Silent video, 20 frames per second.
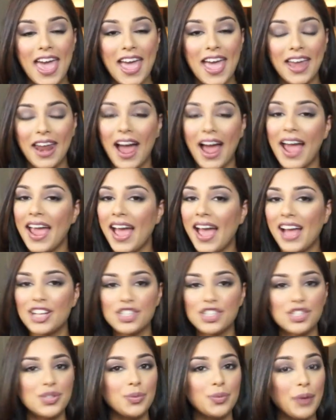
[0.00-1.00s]
and I had
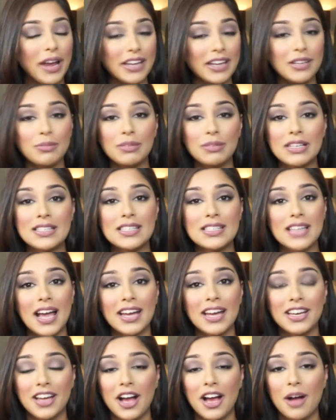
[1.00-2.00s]
just randomly
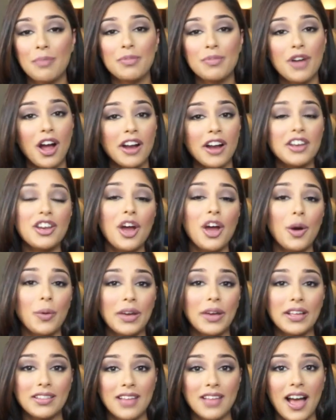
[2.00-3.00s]
signed up not
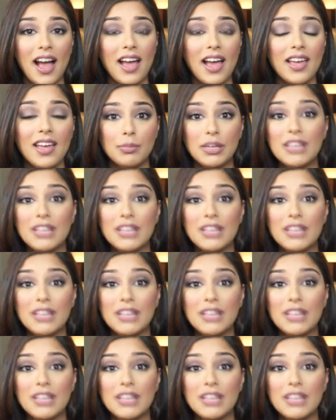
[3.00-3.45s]
knowing that